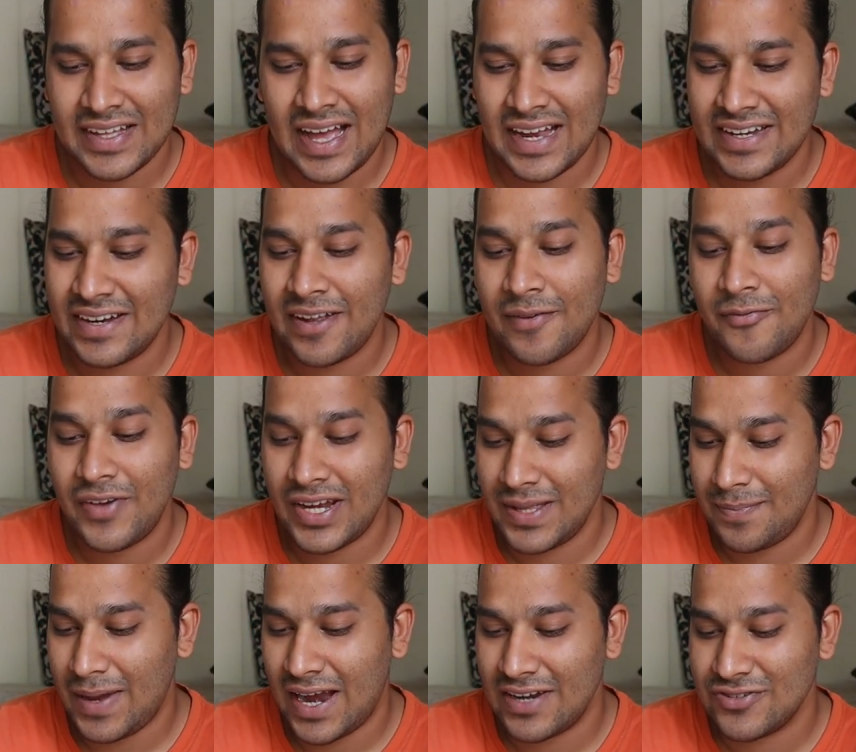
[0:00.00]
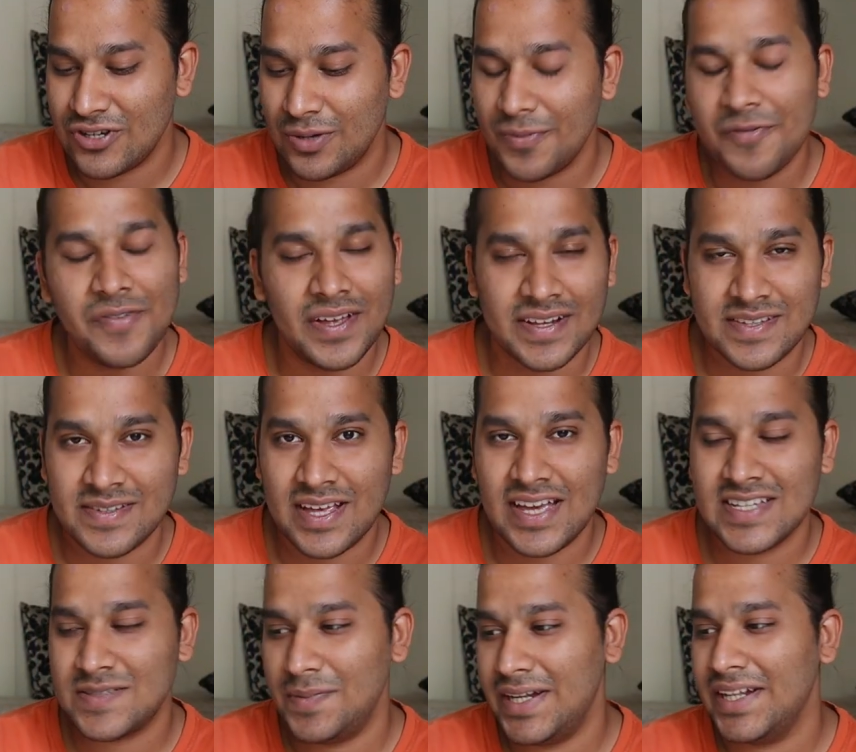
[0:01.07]
I did a very bad job of like
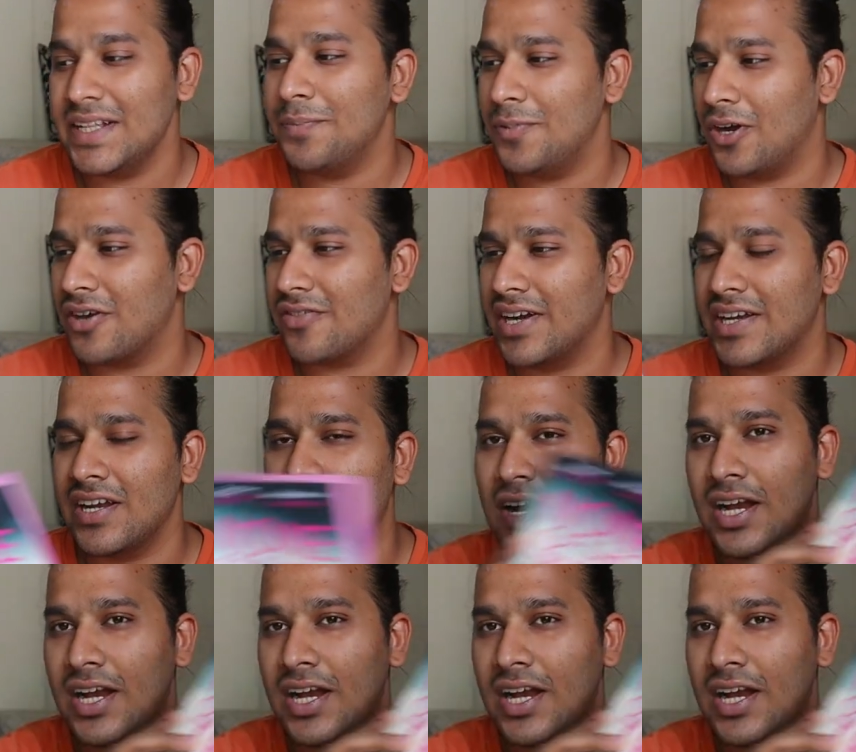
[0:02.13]
explaining the plot right now.